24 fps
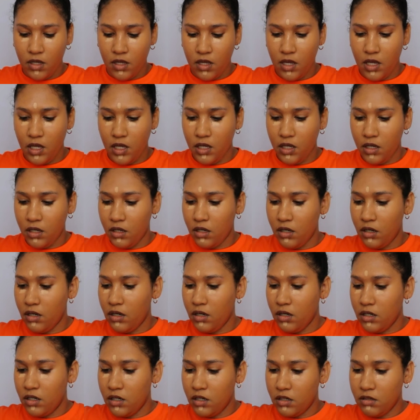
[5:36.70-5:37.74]

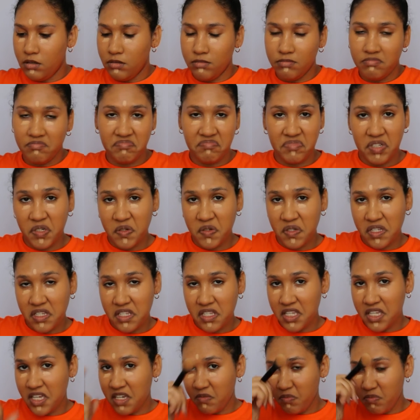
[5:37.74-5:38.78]
And use the
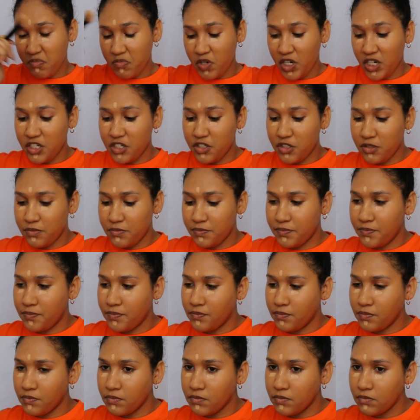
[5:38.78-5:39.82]
same brush.
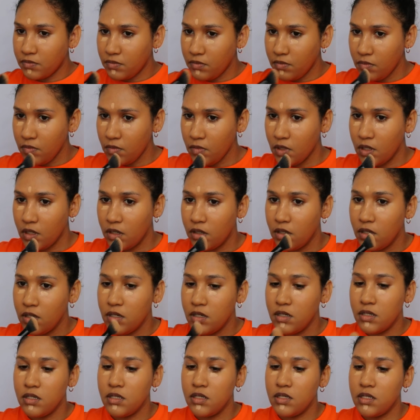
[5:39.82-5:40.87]

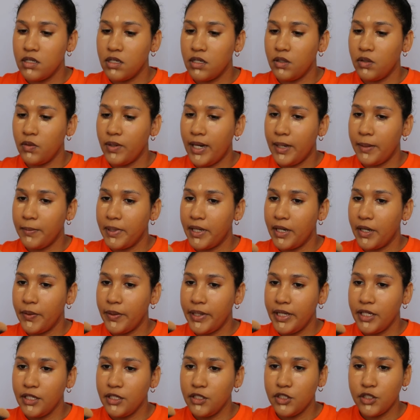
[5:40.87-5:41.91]
So I'm
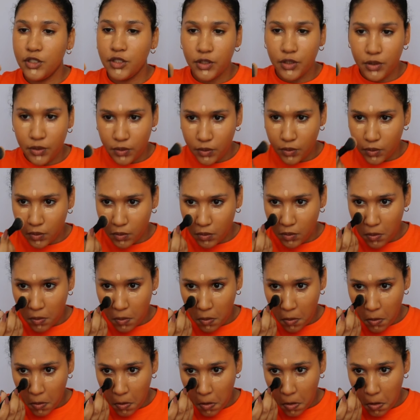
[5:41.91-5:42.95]
going to
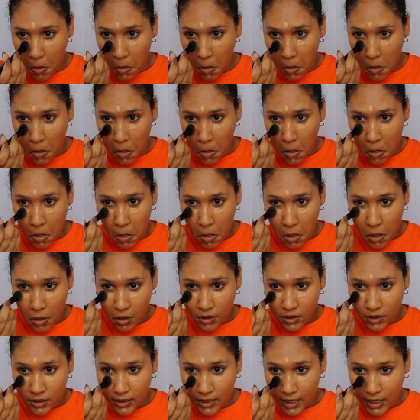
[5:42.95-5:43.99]

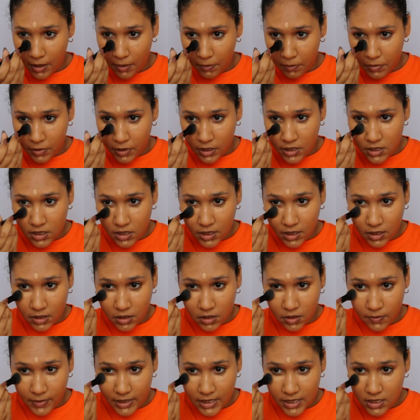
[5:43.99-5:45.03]
tap this
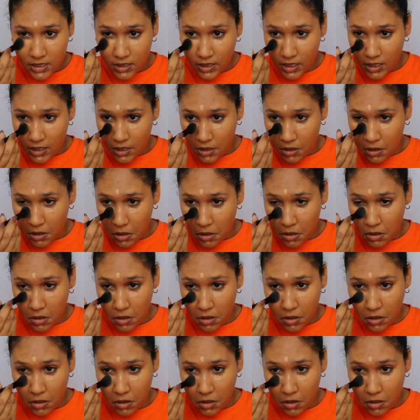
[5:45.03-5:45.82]
into my skin